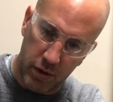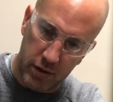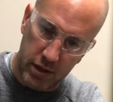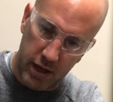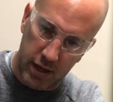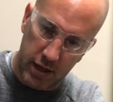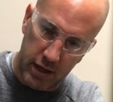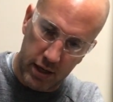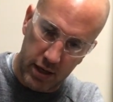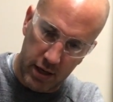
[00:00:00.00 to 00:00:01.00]
They're
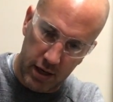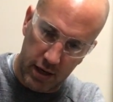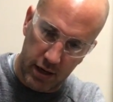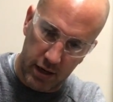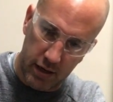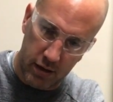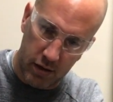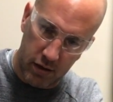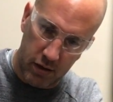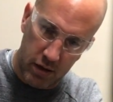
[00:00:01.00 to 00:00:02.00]
tiny and
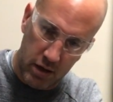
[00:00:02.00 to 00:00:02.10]
the